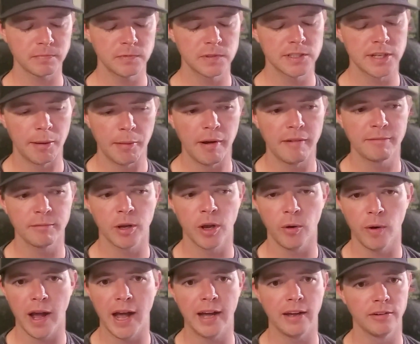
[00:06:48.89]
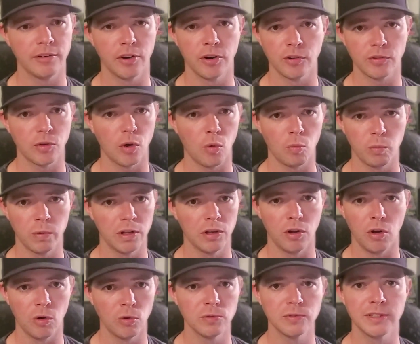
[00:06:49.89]
some of them go out and
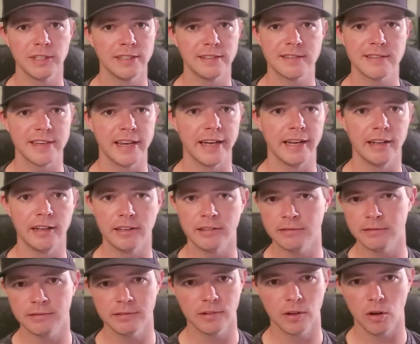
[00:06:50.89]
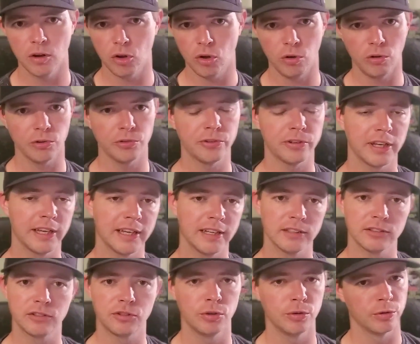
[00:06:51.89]
will only sell
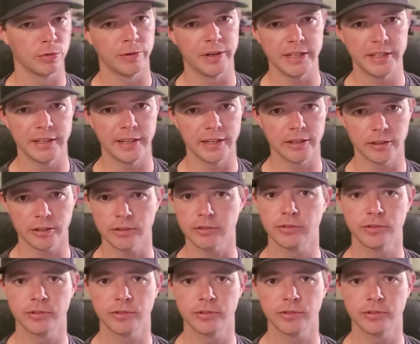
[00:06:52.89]
wholesale to a retailer.